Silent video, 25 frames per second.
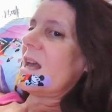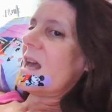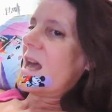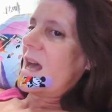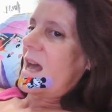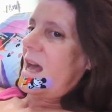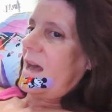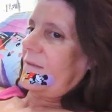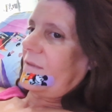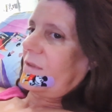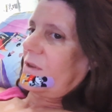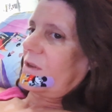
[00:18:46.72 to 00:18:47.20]

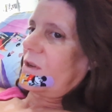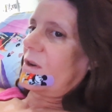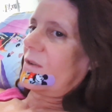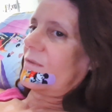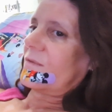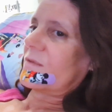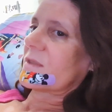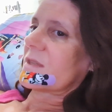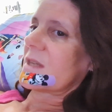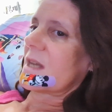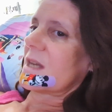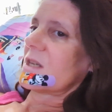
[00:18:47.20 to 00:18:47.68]
Have a
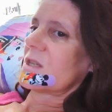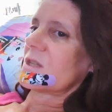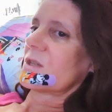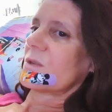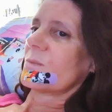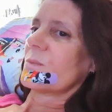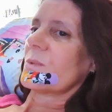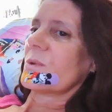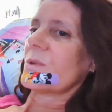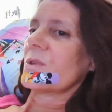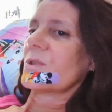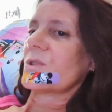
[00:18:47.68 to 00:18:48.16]

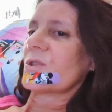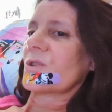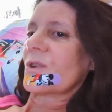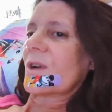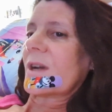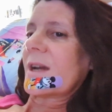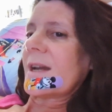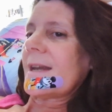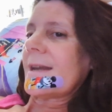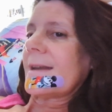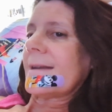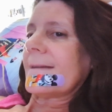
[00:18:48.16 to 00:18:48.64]
conversation with a
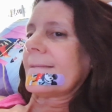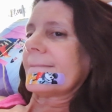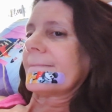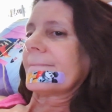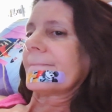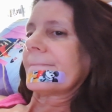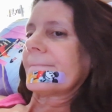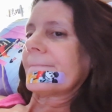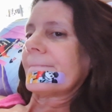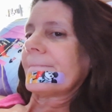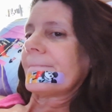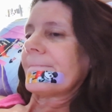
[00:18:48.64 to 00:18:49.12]
tree.
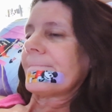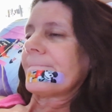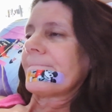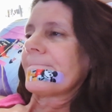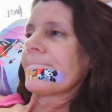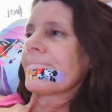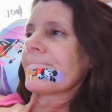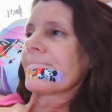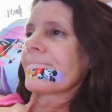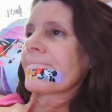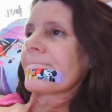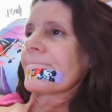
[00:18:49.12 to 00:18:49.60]

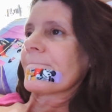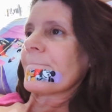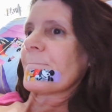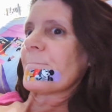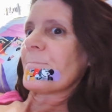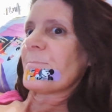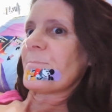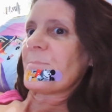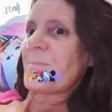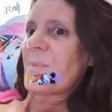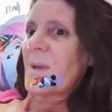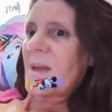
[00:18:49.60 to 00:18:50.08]

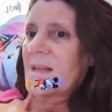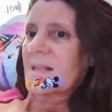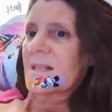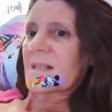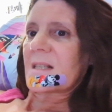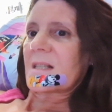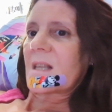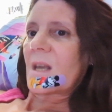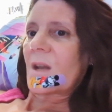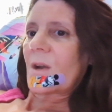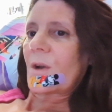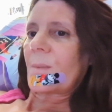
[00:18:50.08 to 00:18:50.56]
Best
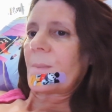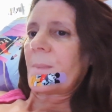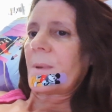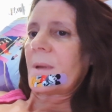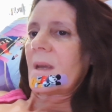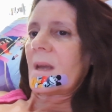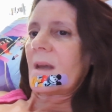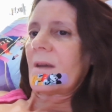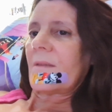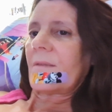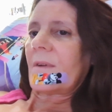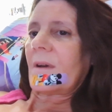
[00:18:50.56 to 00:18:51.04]

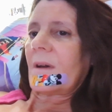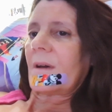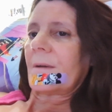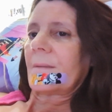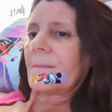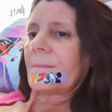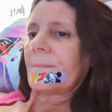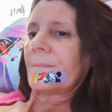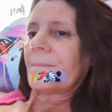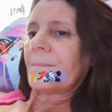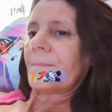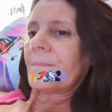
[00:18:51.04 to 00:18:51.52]
therapy ever.
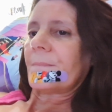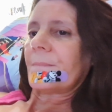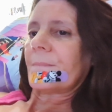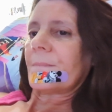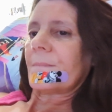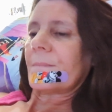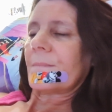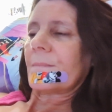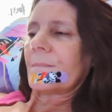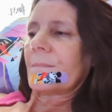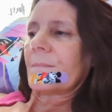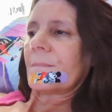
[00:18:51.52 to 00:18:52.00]

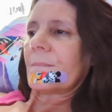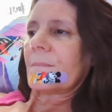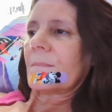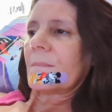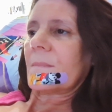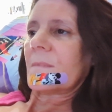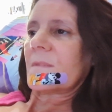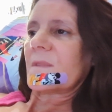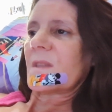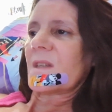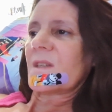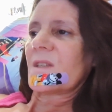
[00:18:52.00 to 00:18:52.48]

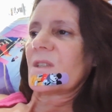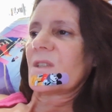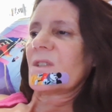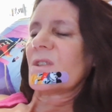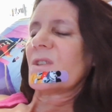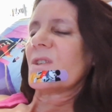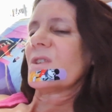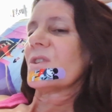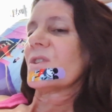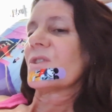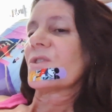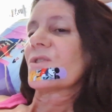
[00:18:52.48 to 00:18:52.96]
Is that just
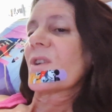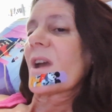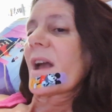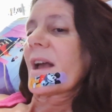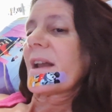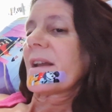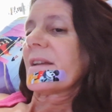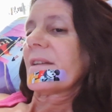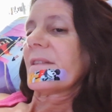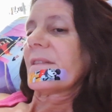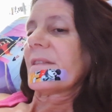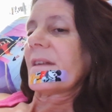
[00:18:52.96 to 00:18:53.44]
an
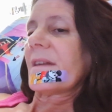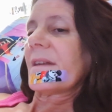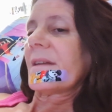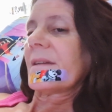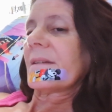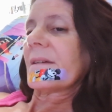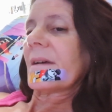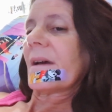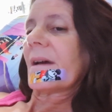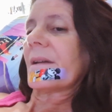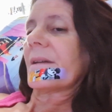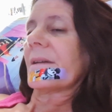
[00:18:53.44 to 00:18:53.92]
Australian
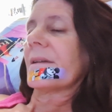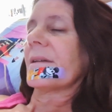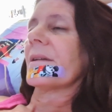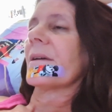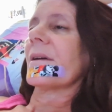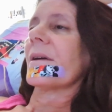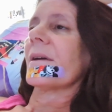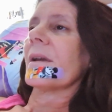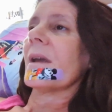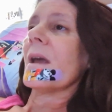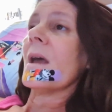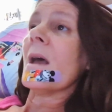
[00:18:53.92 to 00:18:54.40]
thing? I don't
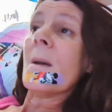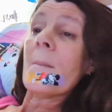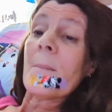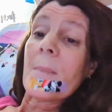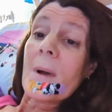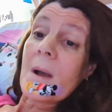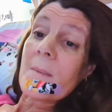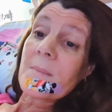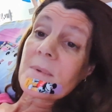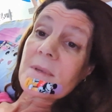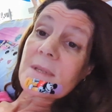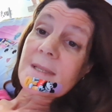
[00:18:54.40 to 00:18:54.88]
know.
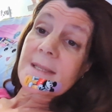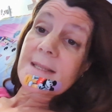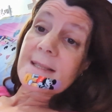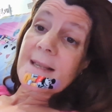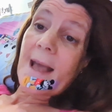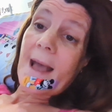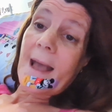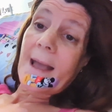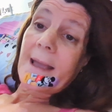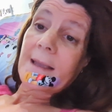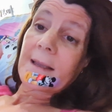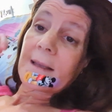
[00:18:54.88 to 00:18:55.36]
But I'm just
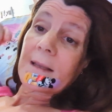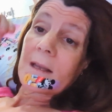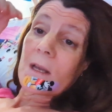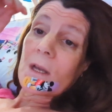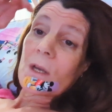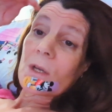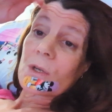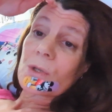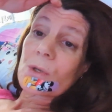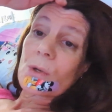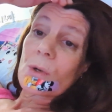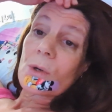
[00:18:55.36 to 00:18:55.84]
saying,
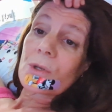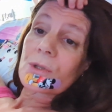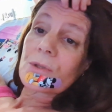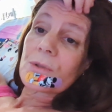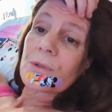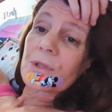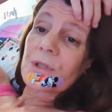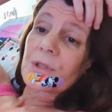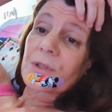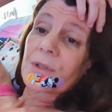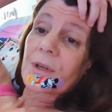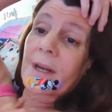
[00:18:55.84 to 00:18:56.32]
talk to
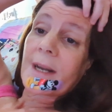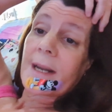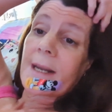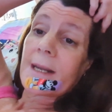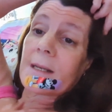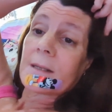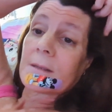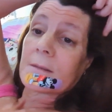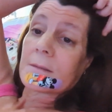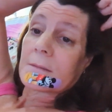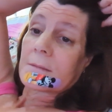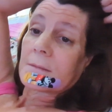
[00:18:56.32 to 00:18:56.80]
a
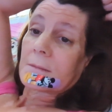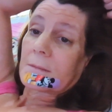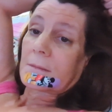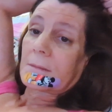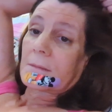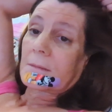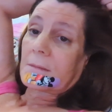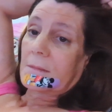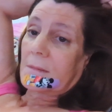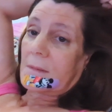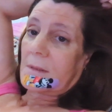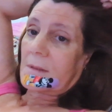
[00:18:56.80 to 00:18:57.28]
tree.
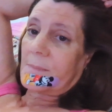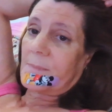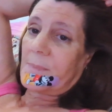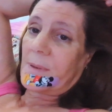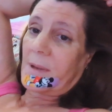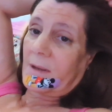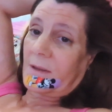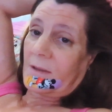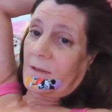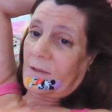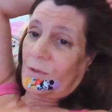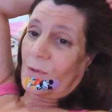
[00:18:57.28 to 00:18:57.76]

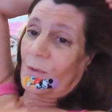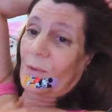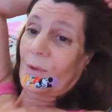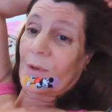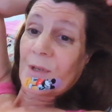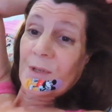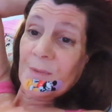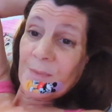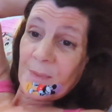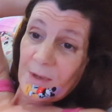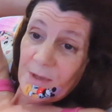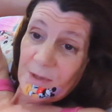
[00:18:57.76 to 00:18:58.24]
Better than talking
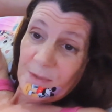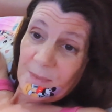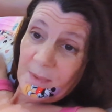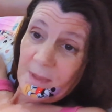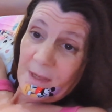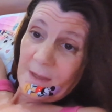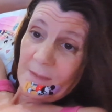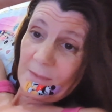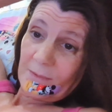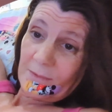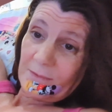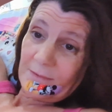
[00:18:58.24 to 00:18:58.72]
to most
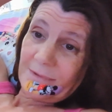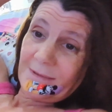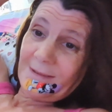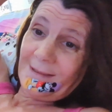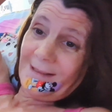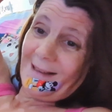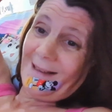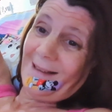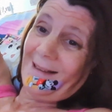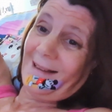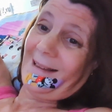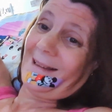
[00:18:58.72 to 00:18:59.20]
people.
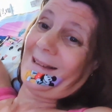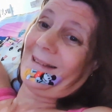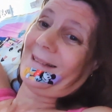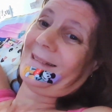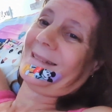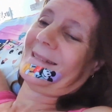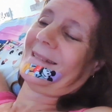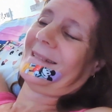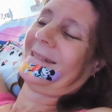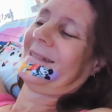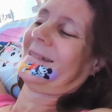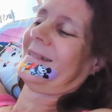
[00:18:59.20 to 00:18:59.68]

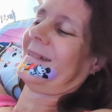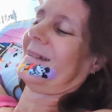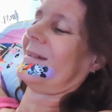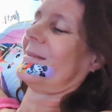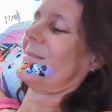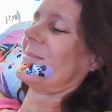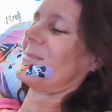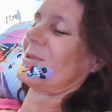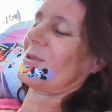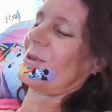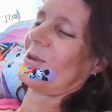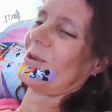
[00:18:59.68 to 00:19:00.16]

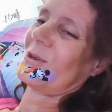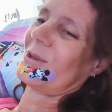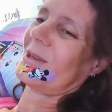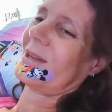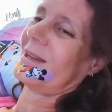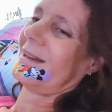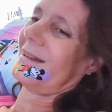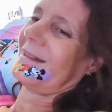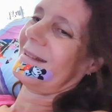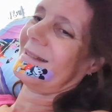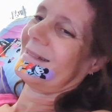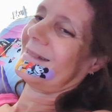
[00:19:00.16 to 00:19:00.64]
I'm
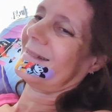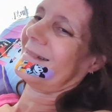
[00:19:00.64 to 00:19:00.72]
joking.